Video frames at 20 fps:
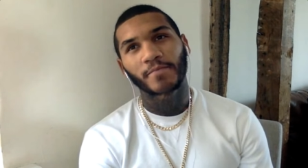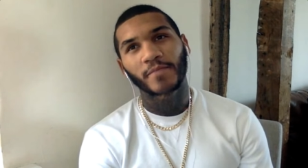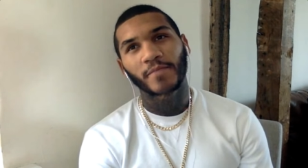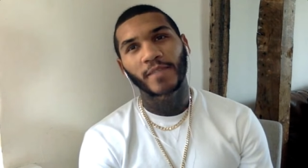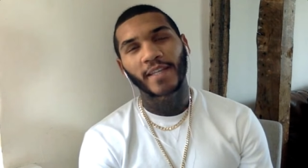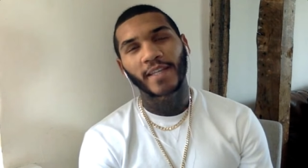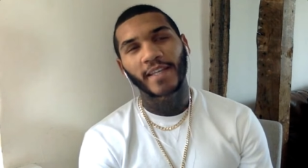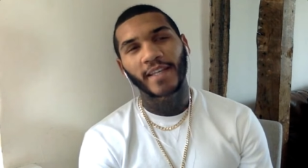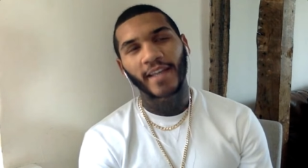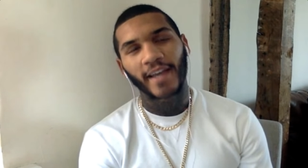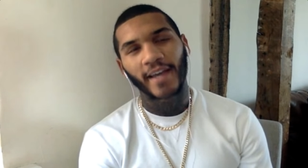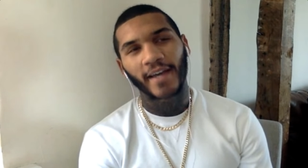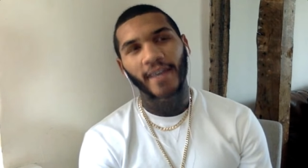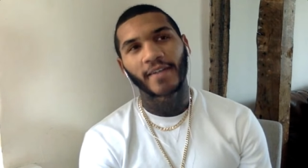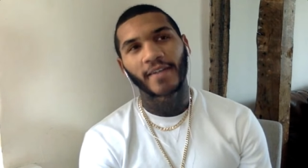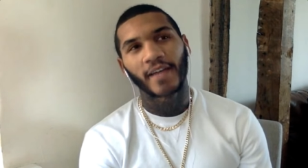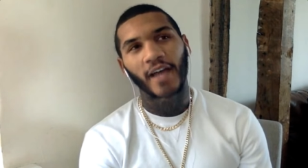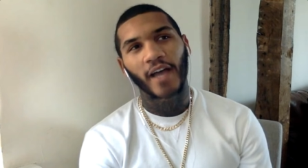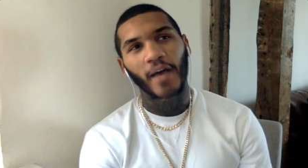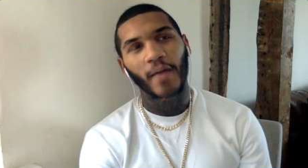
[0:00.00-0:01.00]
Yeah,
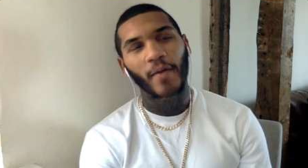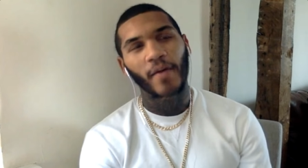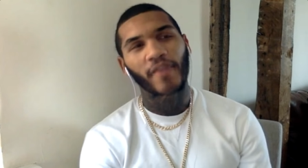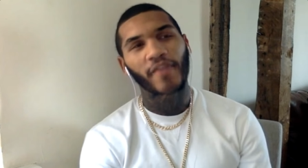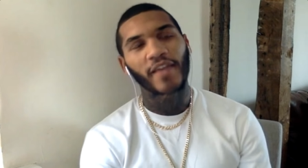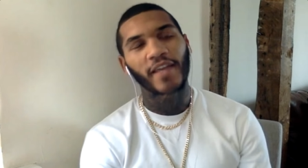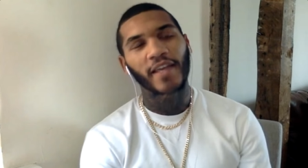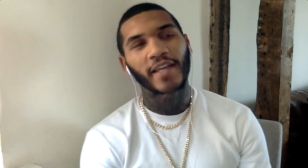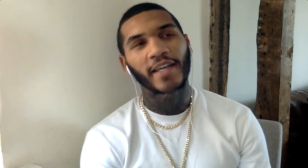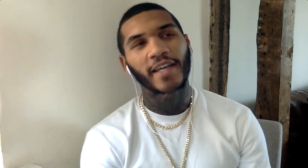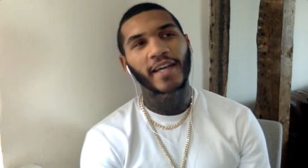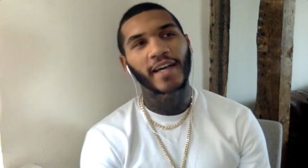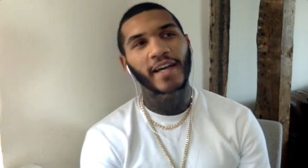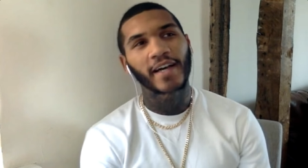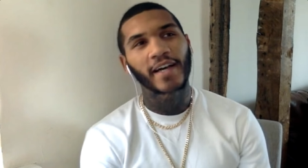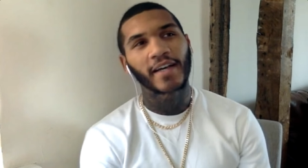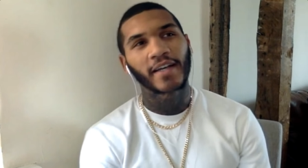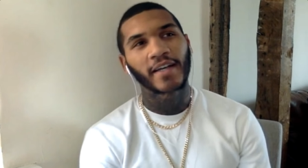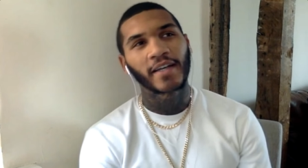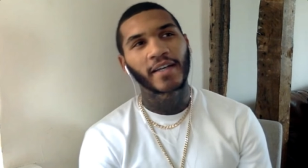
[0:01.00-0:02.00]
um, I think.
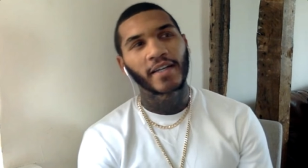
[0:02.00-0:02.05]
Uh,